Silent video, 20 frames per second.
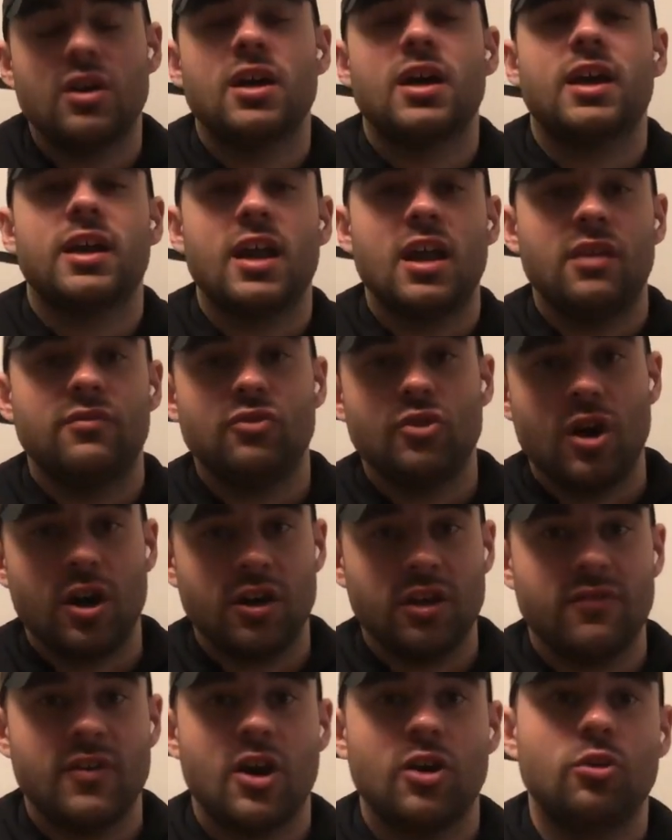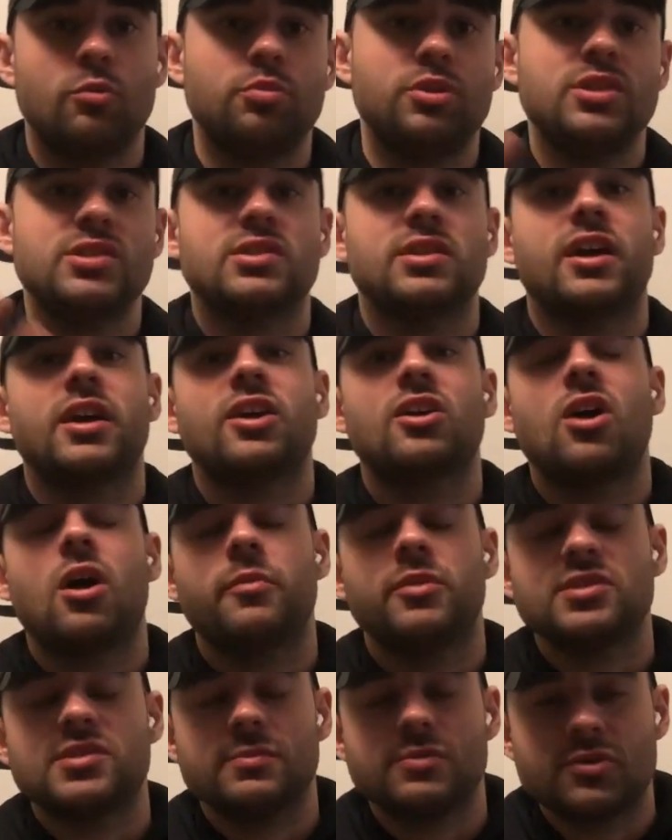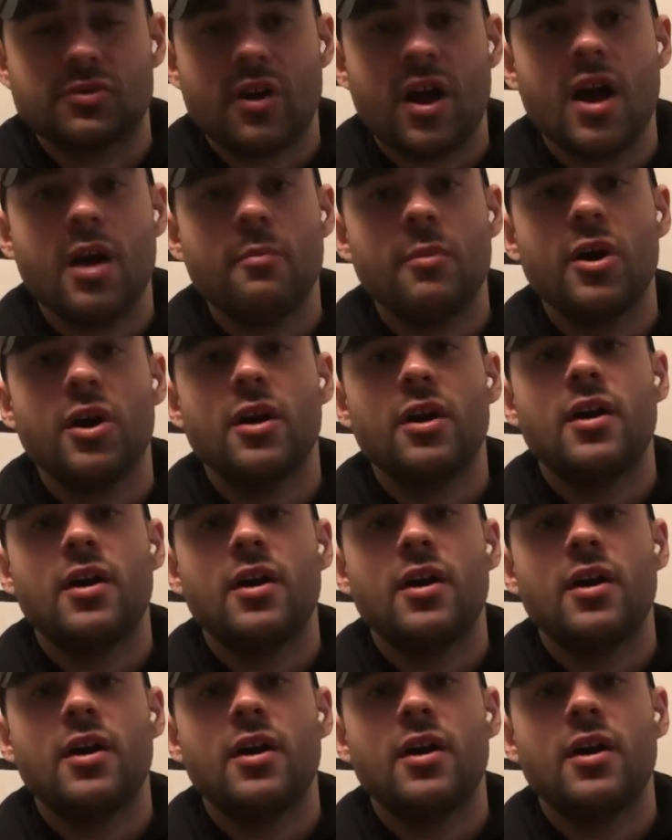Again, if you got any value, please like, comment, subscribe,